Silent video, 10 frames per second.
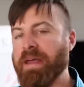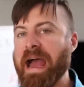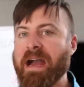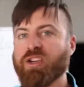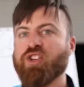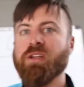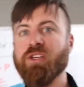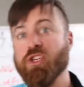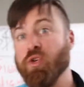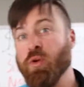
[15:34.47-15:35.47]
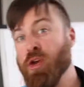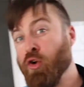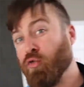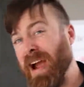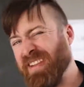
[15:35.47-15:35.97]
to actually
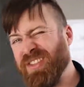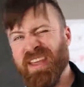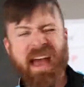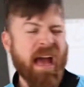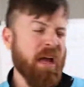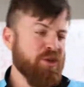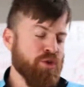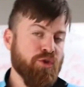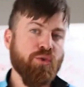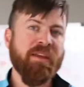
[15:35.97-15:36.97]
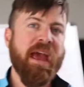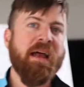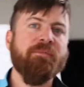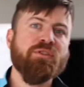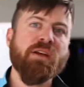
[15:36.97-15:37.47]
write the ads or do the
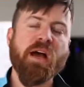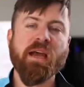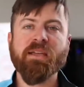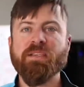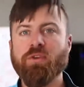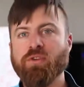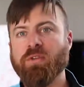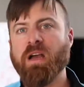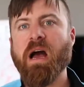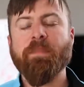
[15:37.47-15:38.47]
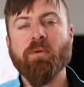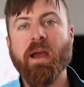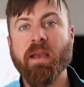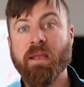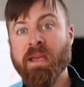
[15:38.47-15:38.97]
advertising or do the
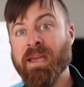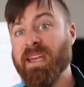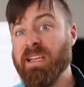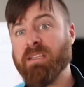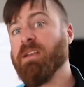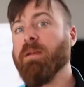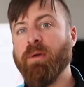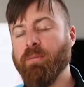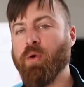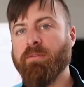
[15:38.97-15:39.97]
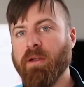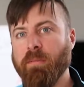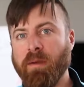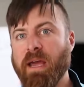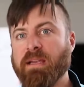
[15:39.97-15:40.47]
copywriting is a little bit more of a
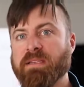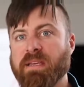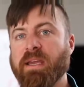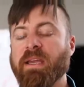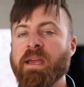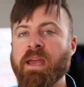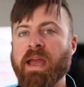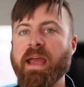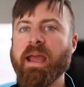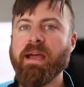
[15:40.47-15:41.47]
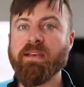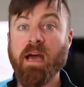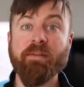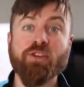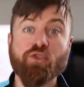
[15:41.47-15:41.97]
complex thing. And
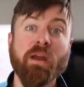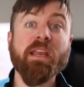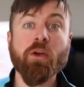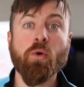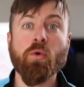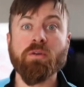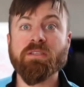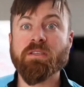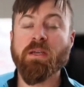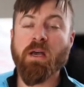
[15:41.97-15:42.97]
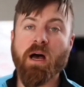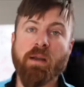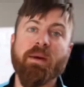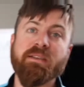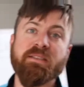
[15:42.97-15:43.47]
I have a training course
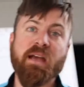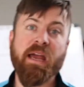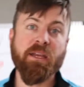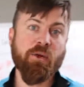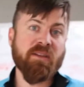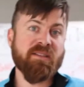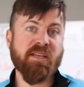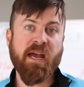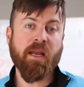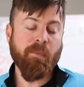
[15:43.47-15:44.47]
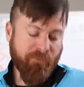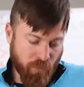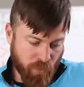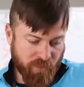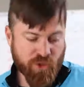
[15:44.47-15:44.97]
on my site you can sign up
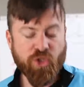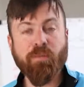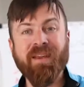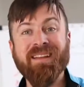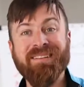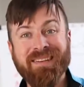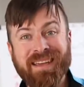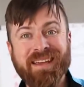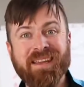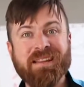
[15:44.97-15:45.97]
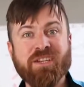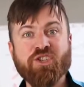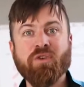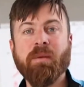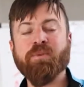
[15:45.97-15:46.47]
for. There should be a link in the
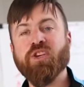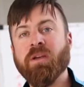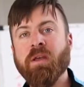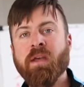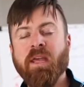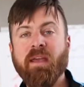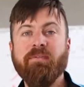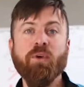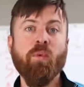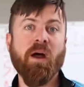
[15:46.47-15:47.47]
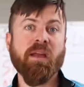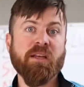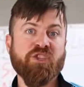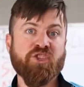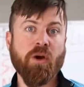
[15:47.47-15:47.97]
description if you want to
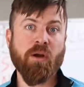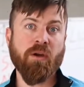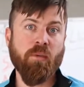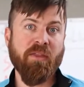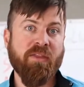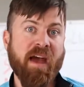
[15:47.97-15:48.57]
get started with